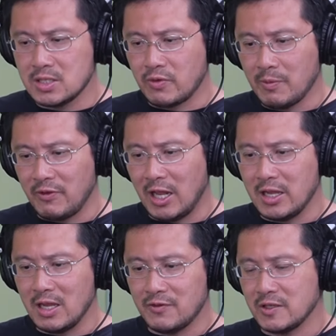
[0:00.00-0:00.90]
from the valley
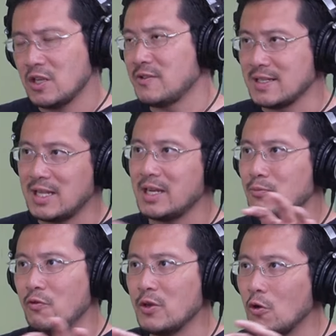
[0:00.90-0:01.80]
have like sort of like started
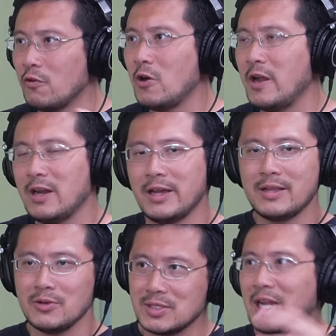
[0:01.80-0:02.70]
moving over and like you know
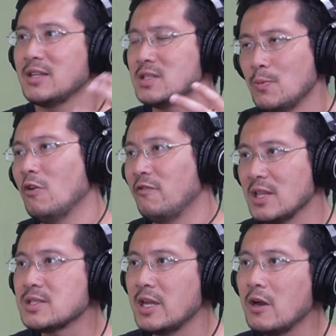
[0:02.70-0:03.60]
started small
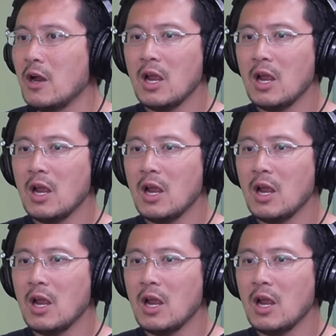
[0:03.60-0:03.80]
funds there.